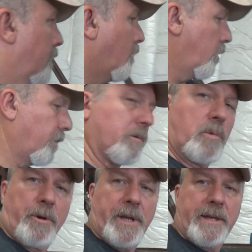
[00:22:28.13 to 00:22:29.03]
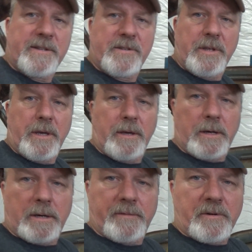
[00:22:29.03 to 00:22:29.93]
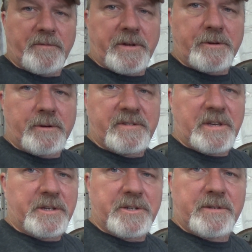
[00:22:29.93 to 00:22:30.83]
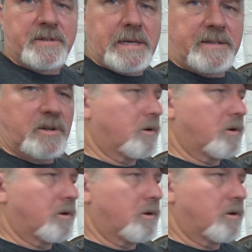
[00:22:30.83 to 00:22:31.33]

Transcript: Where it hits the front fender extensions, it's all